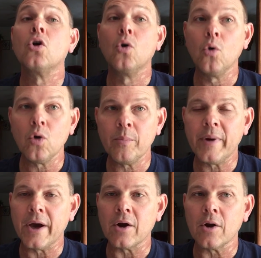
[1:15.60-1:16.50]
cooled
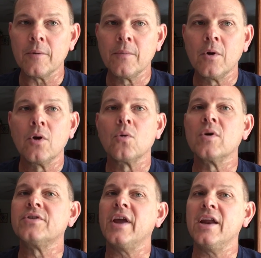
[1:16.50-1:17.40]
better,
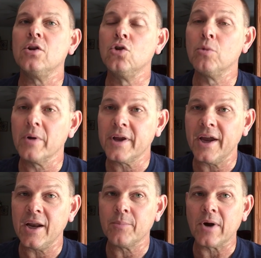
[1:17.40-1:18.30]
retained
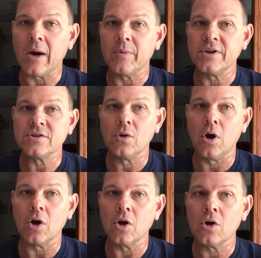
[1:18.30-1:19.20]
lubricating properties
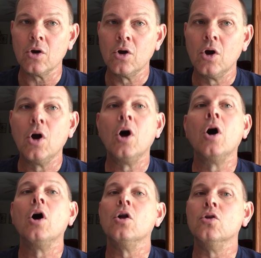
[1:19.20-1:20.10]
longer,
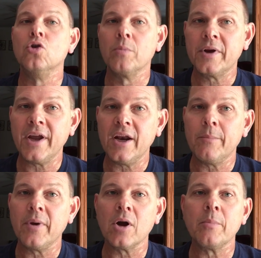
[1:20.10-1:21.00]

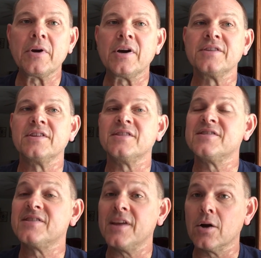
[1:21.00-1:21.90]
lubricated better because
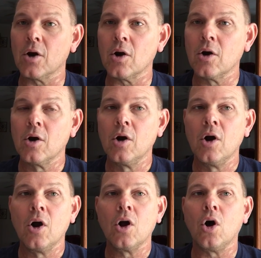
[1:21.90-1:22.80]
it's thinner,
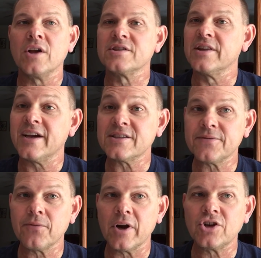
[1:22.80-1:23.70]
caused
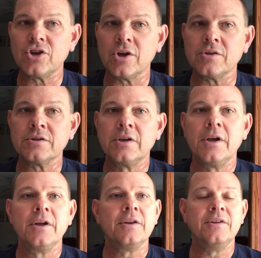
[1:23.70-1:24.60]
less friction,
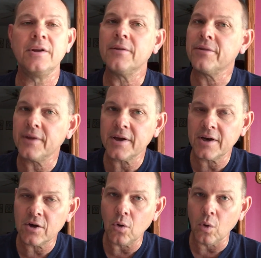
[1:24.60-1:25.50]
didn't
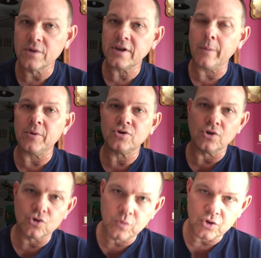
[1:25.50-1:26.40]
thicken in cold
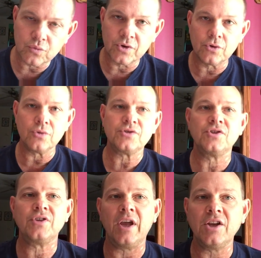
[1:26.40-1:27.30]
temperatures, which
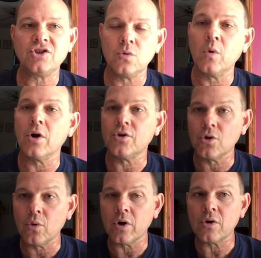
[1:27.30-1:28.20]
reduces engine wear
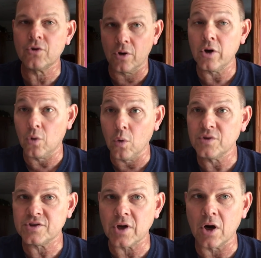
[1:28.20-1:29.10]
during, during
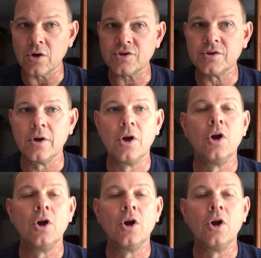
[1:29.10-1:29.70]
cold starts,